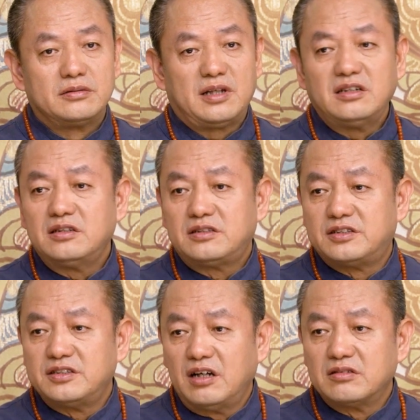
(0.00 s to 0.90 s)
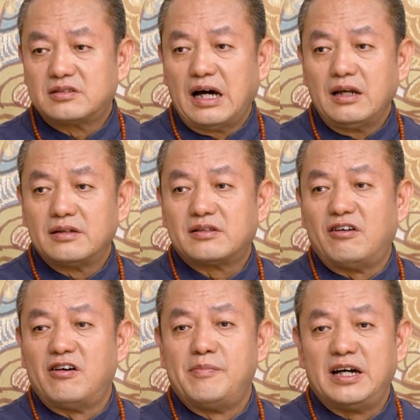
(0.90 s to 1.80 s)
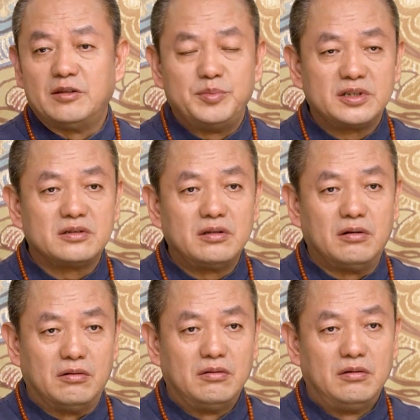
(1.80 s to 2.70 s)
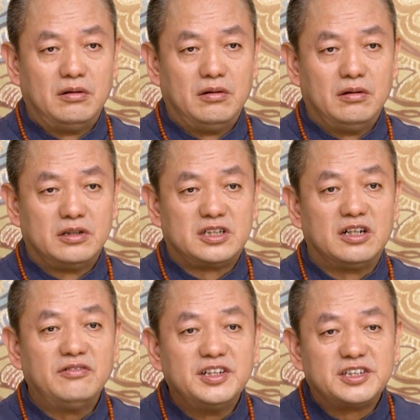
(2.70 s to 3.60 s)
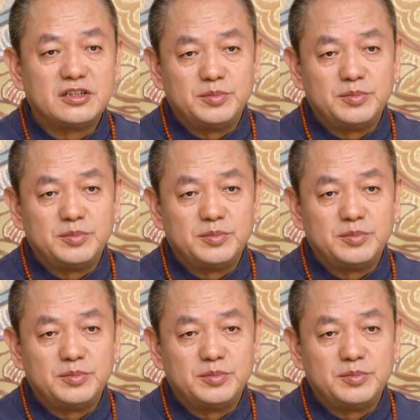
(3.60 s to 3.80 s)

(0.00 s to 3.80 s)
But joining the rebels would mean facing death every day.